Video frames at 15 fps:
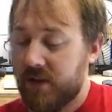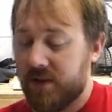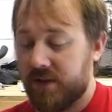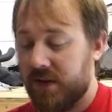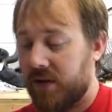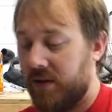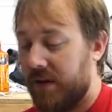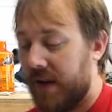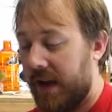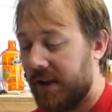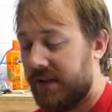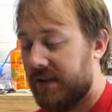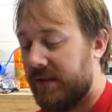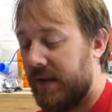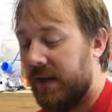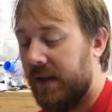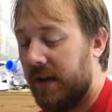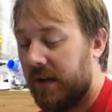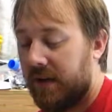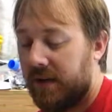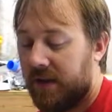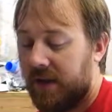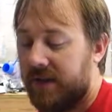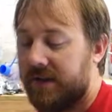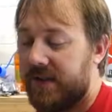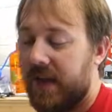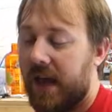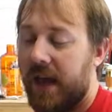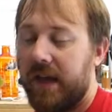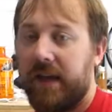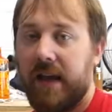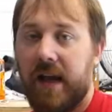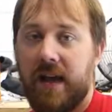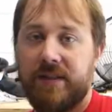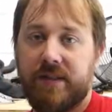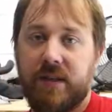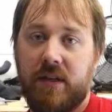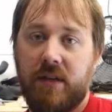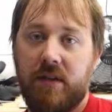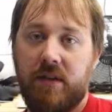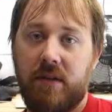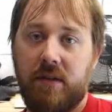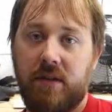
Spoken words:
So the next thing is the head gasket.